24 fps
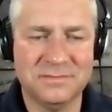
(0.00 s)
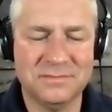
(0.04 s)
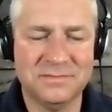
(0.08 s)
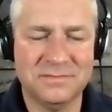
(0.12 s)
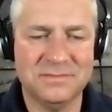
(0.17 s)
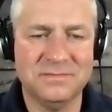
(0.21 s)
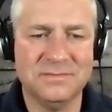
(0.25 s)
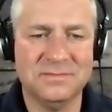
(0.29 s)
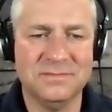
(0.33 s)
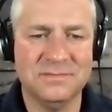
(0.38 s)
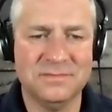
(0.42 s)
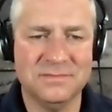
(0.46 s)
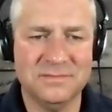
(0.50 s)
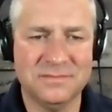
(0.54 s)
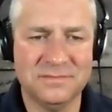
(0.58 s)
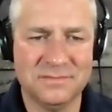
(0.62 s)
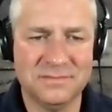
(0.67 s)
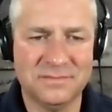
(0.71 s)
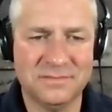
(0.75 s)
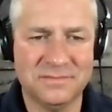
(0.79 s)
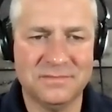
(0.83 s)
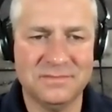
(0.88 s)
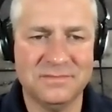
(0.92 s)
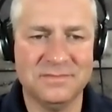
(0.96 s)

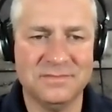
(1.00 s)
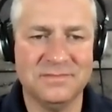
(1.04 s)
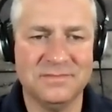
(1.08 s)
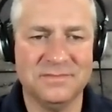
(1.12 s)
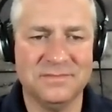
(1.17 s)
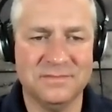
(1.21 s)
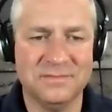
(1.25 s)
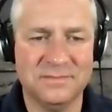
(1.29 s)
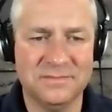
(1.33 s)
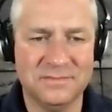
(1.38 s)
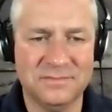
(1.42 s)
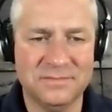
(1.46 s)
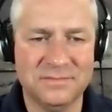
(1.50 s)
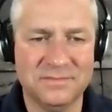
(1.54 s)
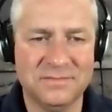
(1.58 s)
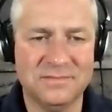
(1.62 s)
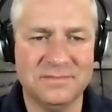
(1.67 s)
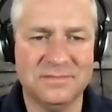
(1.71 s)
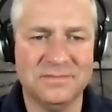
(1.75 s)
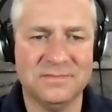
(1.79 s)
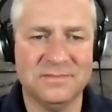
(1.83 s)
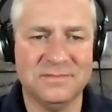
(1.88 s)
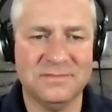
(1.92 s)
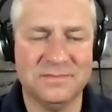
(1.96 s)

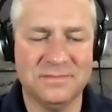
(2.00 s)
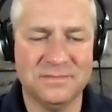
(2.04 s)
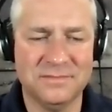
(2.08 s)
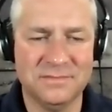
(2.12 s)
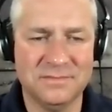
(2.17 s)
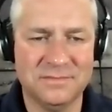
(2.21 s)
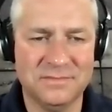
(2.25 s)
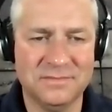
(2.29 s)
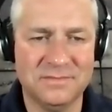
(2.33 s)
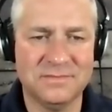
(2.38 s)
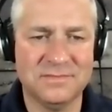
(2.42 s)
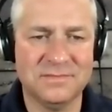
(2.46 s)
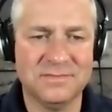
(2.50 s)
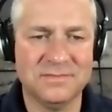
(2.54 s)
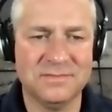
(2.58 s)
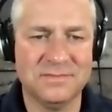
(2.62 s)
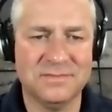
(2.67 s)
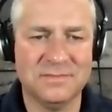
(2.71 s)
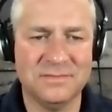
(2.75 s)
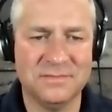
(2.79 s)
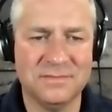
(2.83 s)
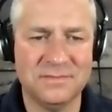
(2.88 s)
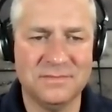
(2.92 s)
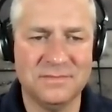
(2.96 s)

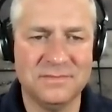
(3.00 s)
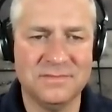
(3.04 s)
No words are spoken by the person on screen.